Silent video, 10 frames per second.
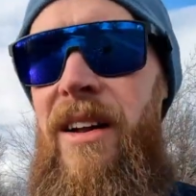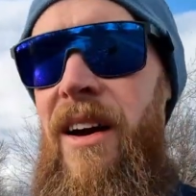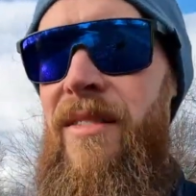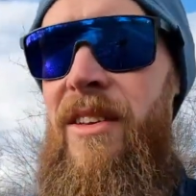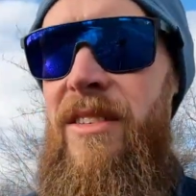
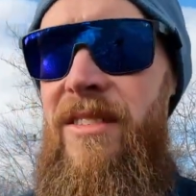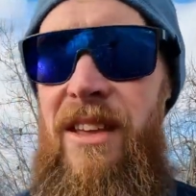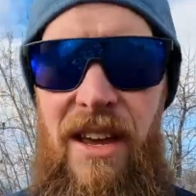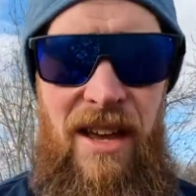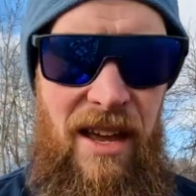
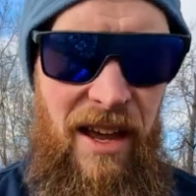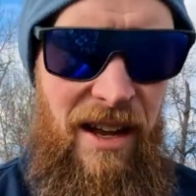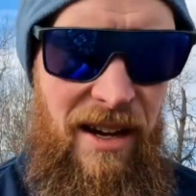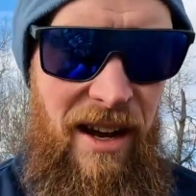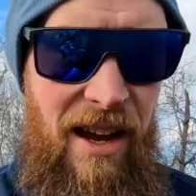obviously,
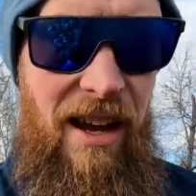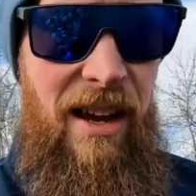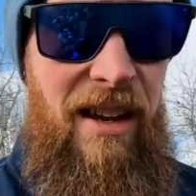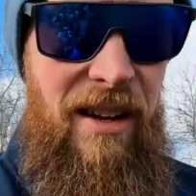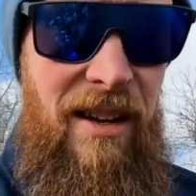and
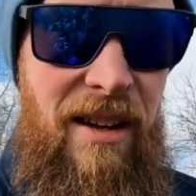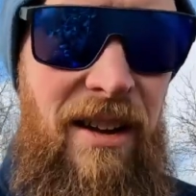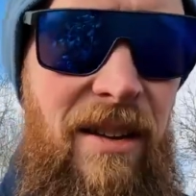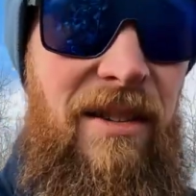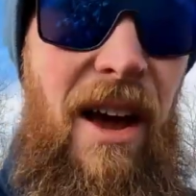you know,